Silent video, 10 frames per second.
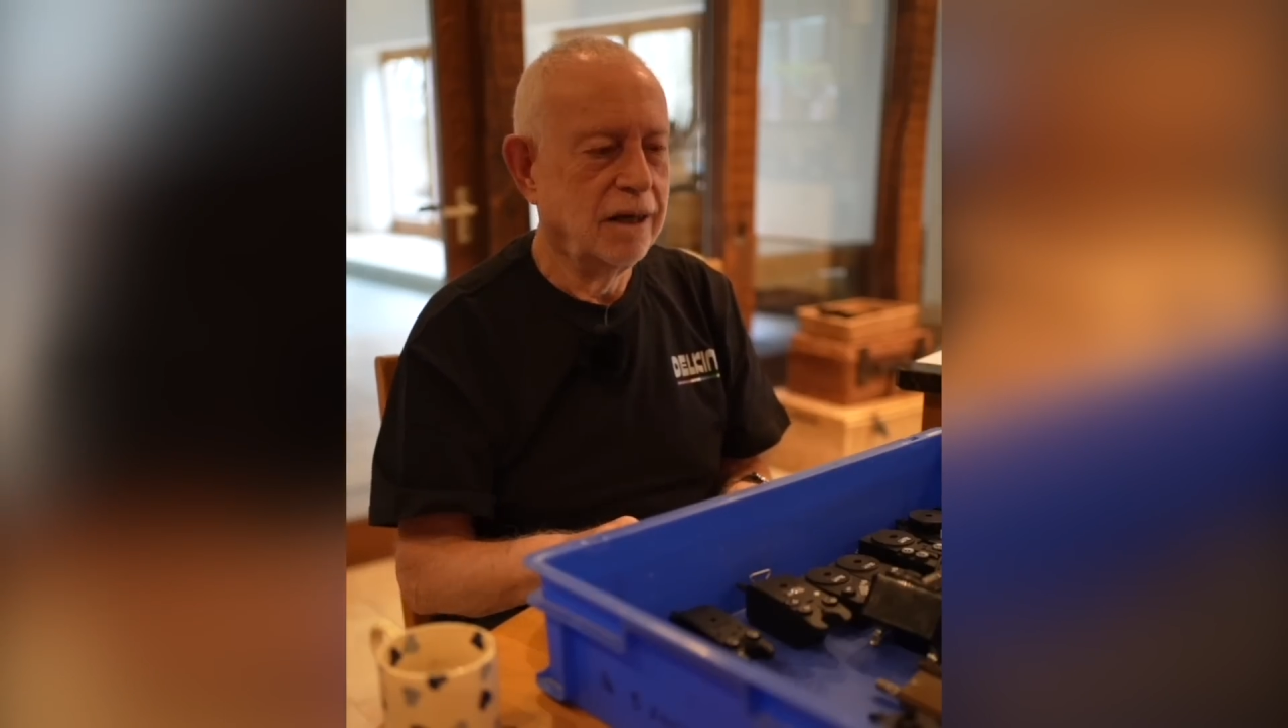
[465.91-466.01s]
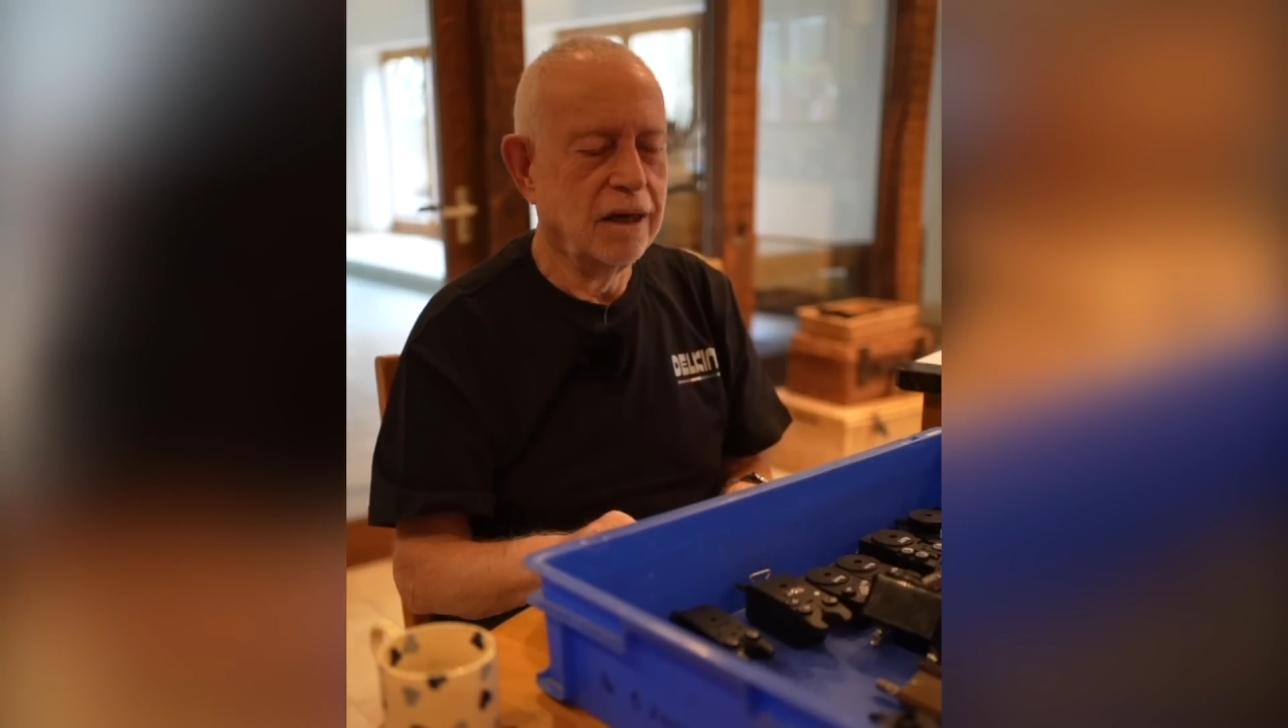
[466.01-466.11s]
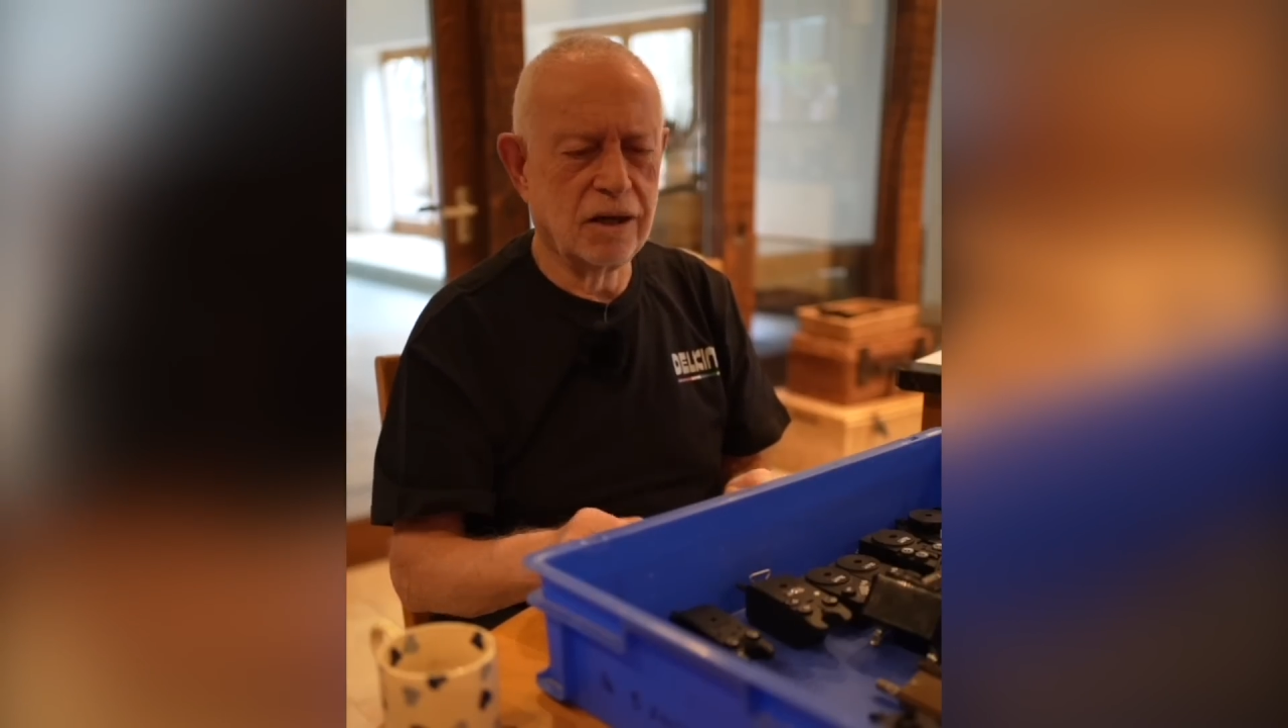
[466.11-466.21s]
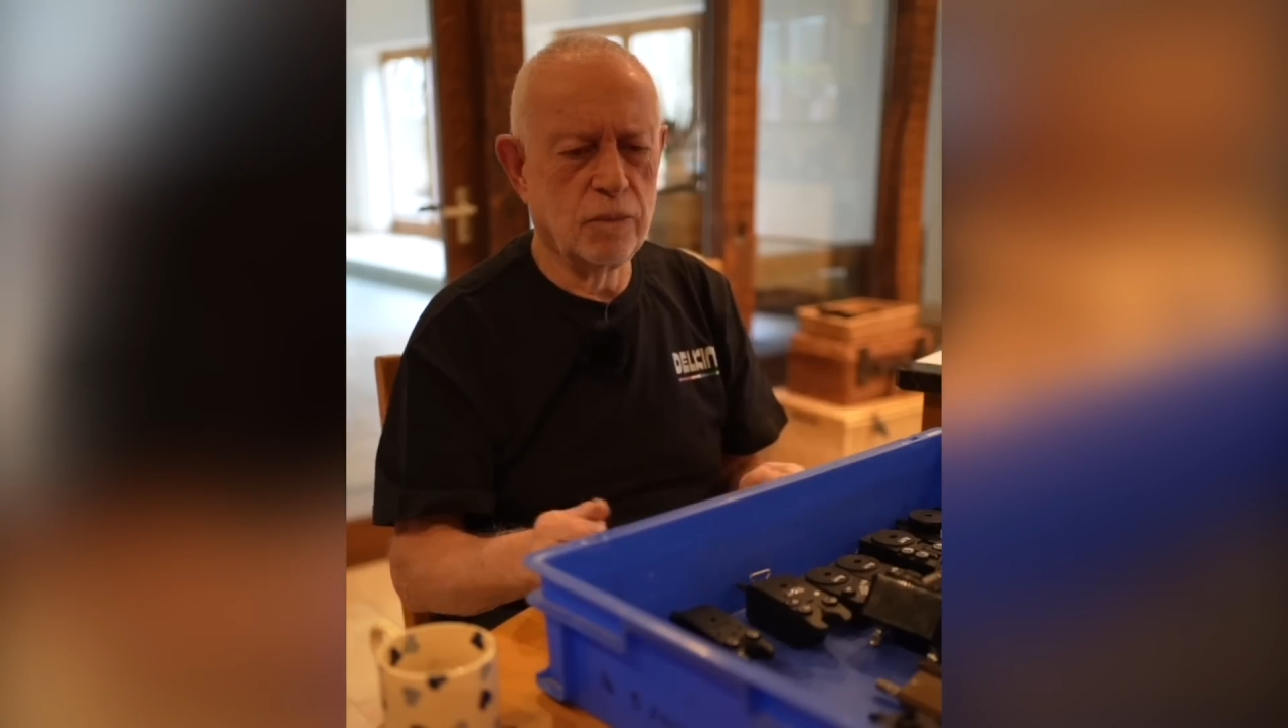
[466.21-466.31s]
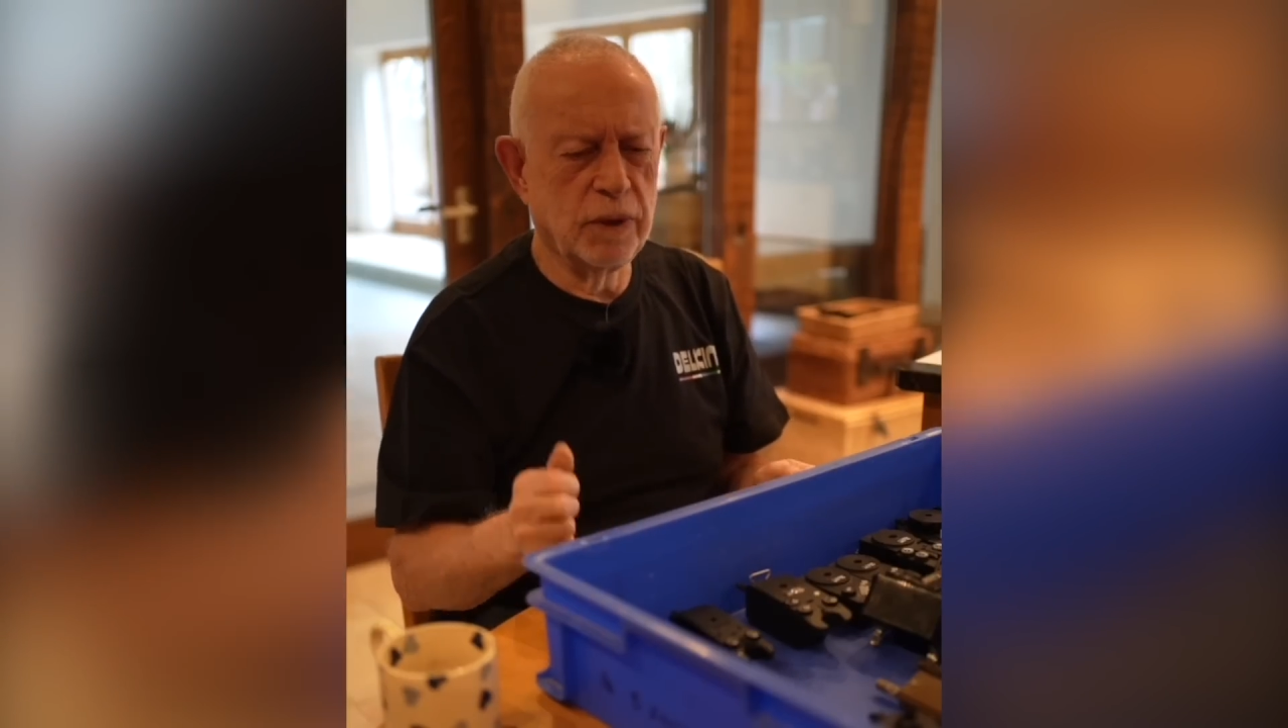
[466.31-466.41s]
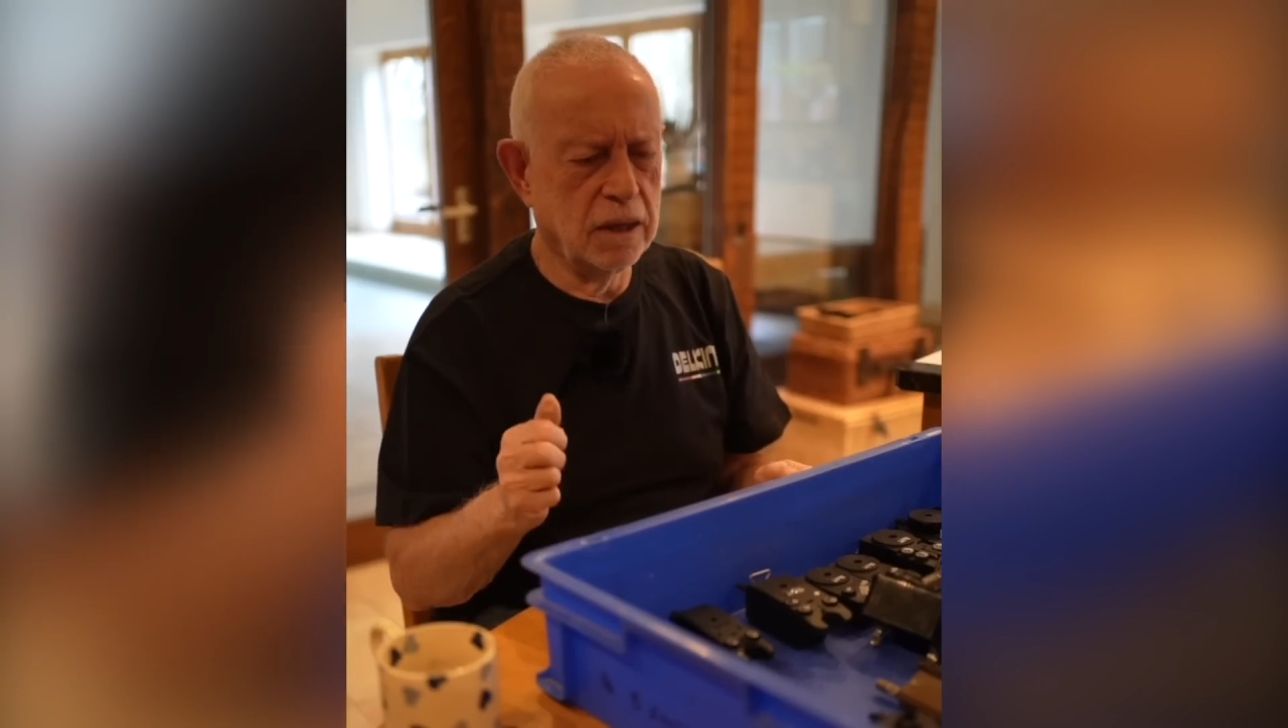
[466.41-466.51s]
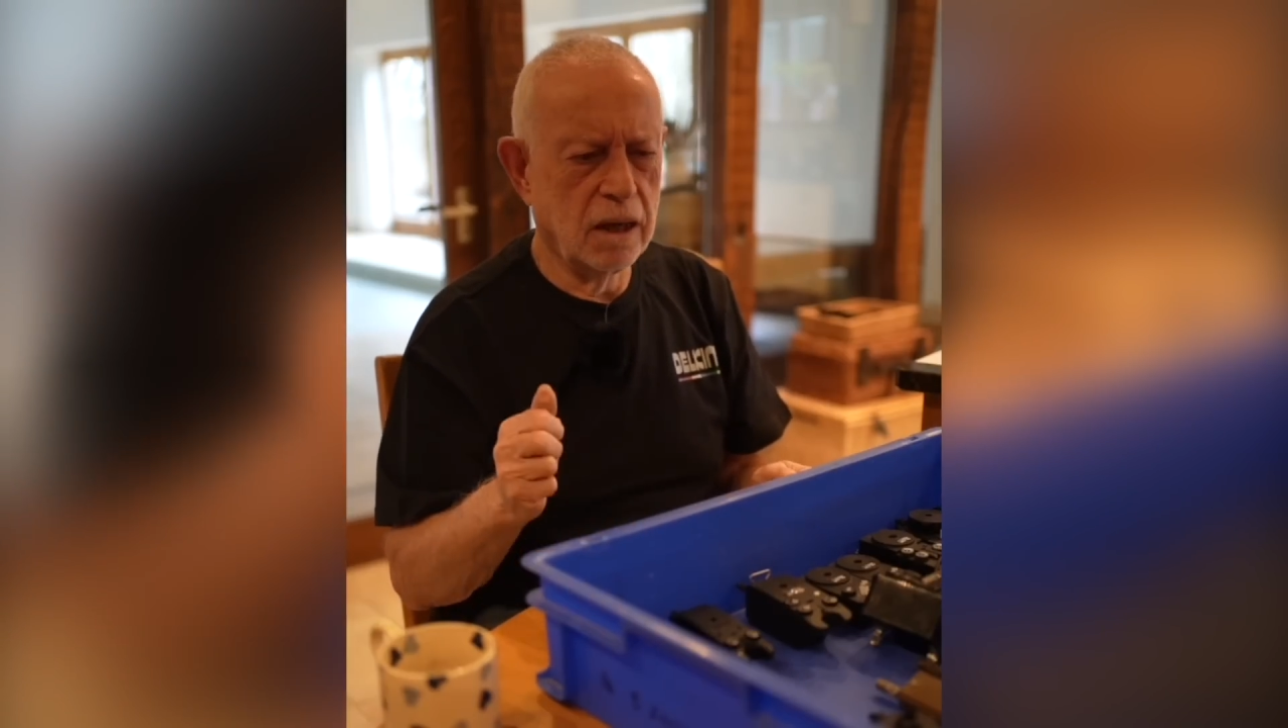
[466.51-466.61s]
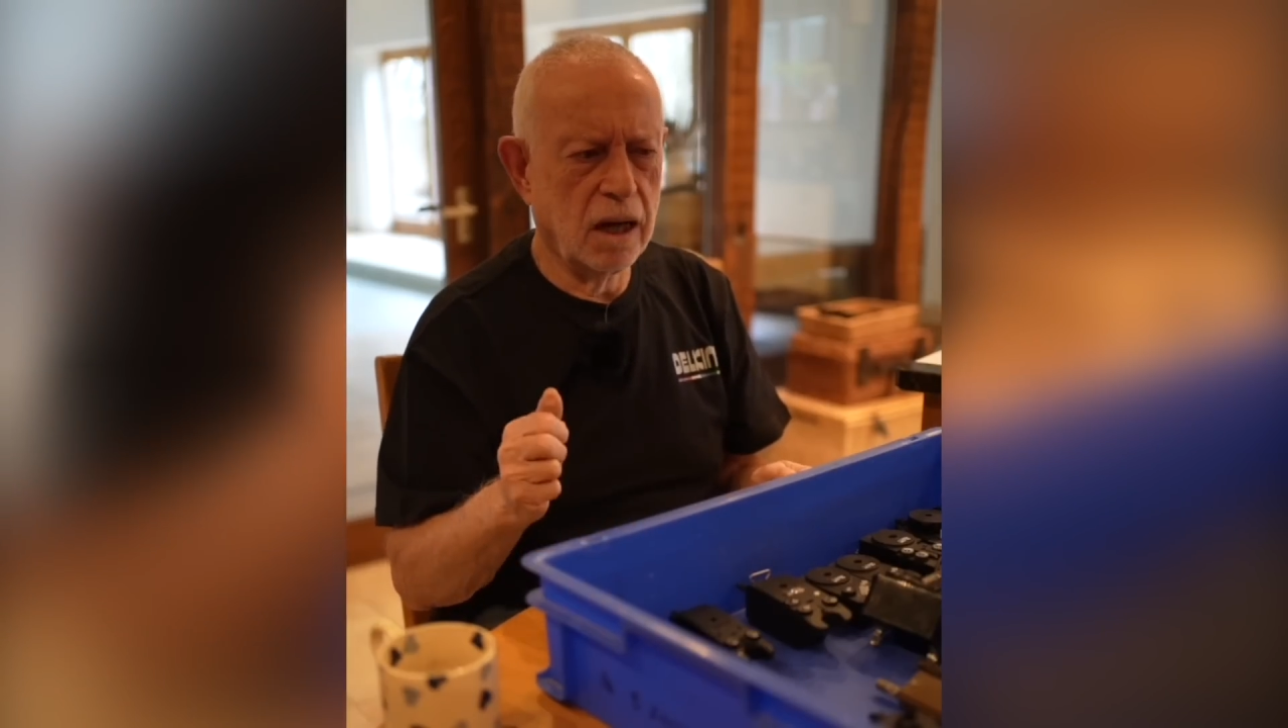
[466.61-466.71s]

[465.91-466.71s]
And I went,